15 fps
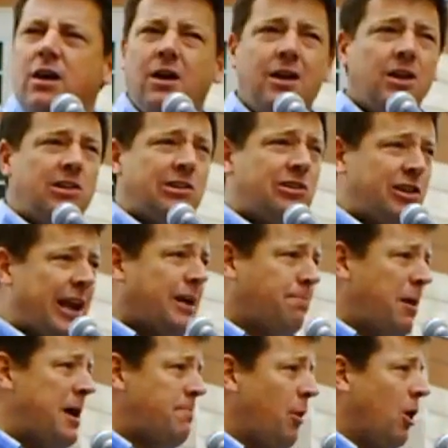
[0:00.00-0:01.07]
Sick
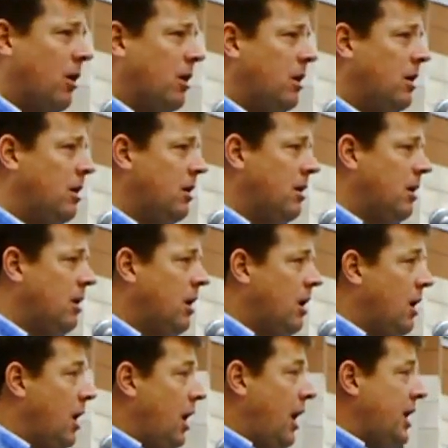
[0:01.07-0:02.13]
people.
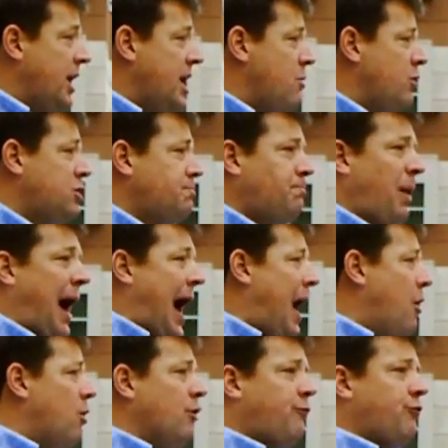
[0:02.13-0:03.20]
And he was
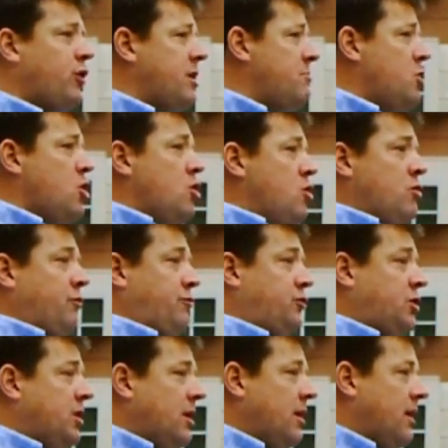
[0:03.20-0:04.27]
powerfully
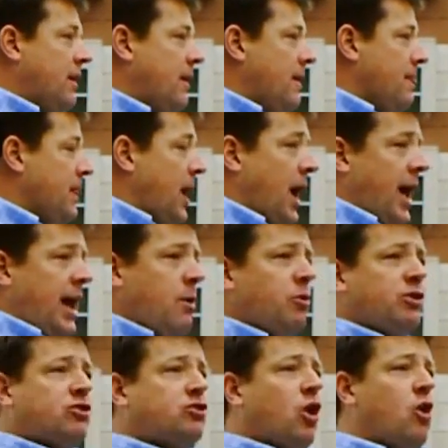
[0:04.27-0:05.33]
moved. He was
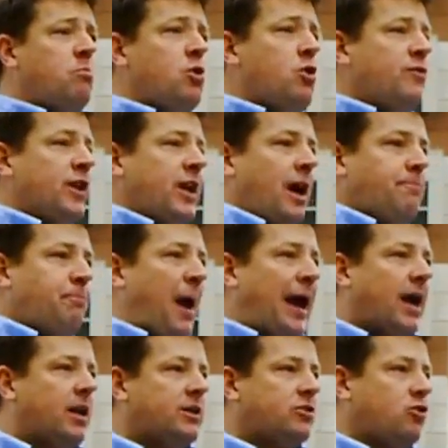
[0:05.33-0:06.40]
so moved he got back
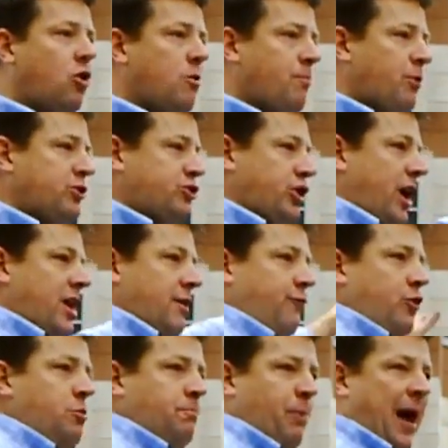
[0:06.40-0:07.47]
on his corporate jet, he
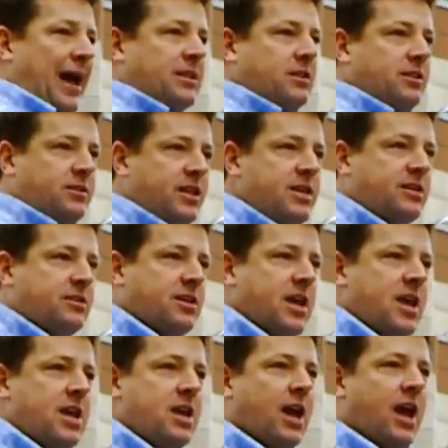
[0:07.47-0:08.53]
flew back to
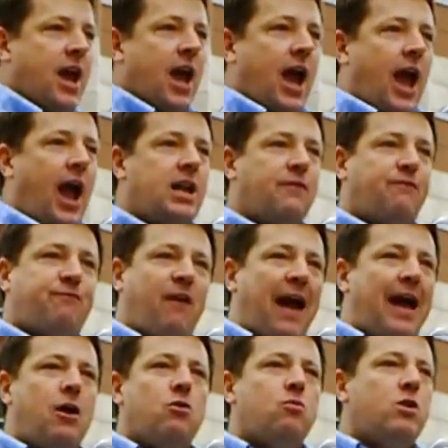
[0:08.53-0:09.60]
D.C., and he
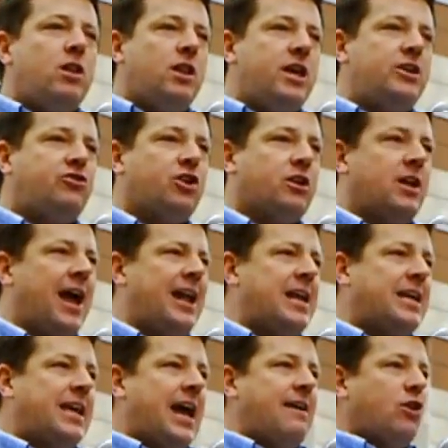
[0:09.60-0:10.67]
found religion, and he
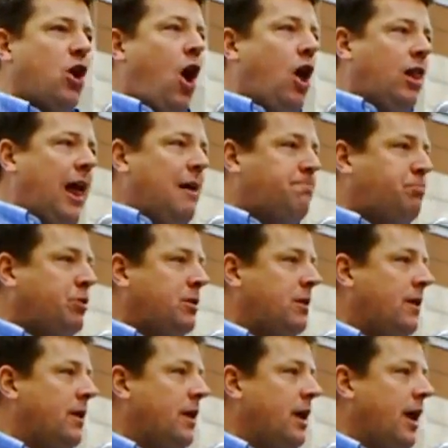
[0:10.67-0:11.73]
gave it all up.
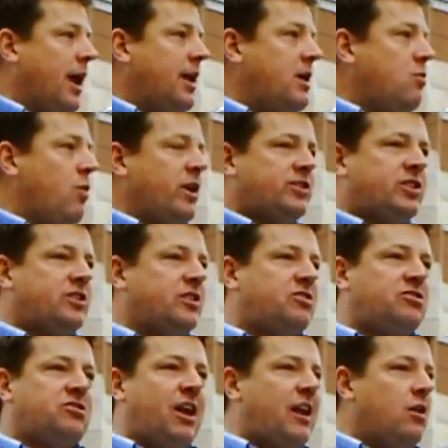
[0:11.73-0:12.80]
And he went to the
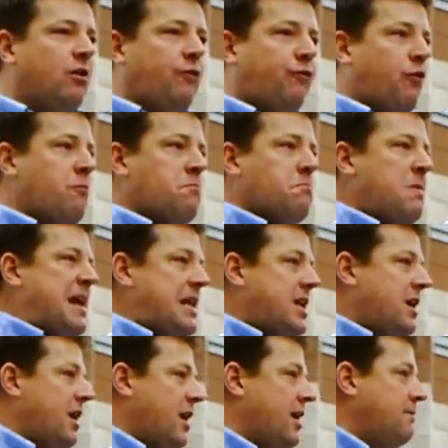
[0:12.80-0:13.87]
Center for
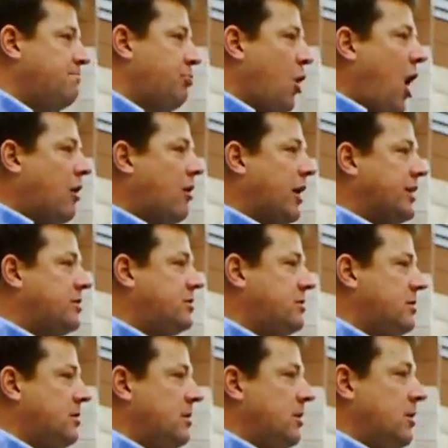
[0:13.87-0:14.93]
Media and Progress,
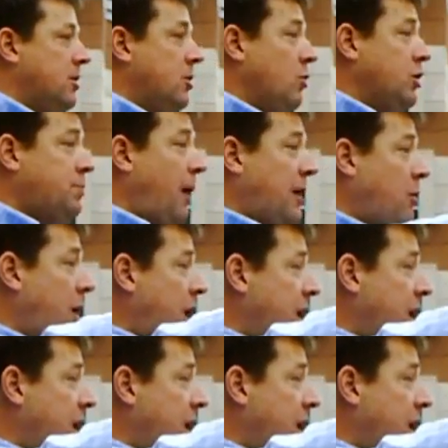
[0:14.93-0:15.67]
which, by the way, it's